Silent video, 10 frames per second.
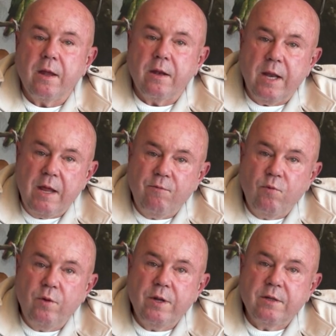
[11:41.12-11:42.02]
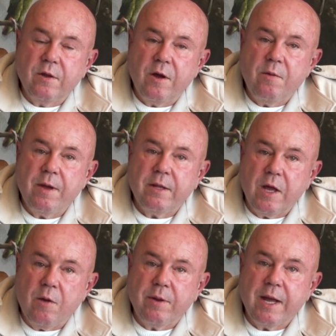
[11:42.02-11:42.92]
Therefore, the time at
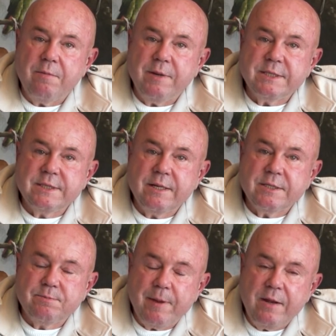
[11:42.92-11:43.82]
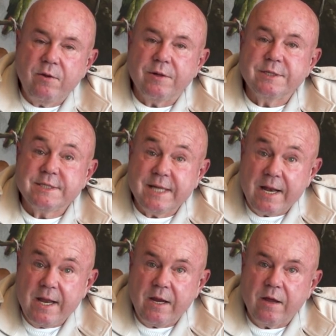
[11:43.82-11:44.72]
home can be spent on
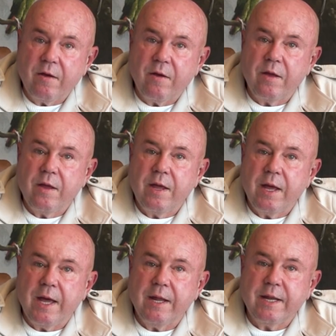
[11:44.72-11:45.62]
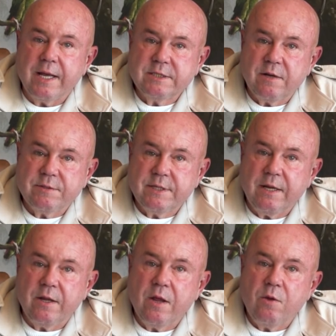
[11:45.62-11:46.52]
studying. And as I've
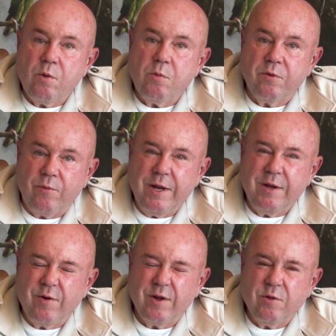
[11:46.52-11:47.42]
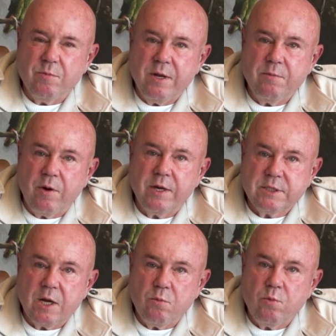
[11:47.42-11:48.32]
said, we will really try to minimize
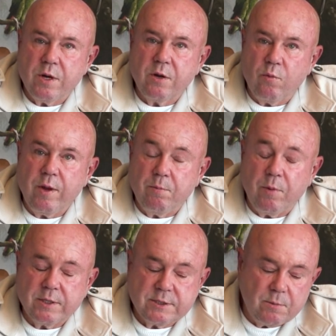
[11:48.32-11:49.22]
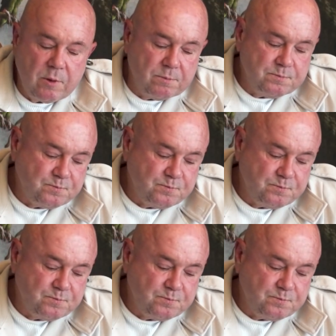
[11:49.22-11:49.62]
homework where possible.